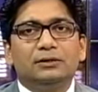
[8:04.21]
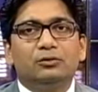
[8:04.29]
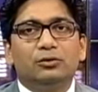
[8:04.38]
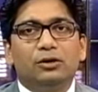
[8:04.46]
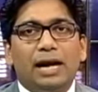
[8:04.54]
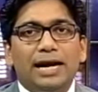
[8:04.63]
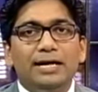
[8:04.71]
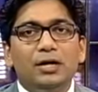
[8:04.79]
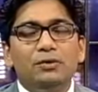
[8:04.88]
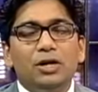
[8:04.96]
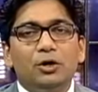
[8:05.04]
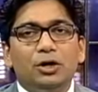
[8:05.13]
so right
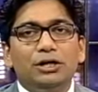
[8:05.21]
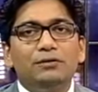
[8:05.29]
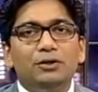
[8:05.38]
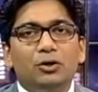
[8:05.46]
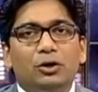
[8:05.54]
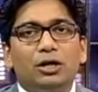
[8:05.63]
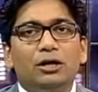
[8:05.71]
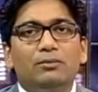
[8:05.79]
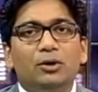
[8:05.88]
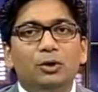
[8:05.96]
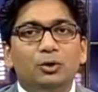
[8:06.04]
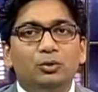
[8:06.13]
now we are not even talking
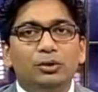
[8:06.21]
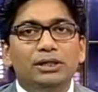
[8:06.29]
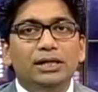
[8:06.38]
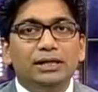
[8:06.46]
about doing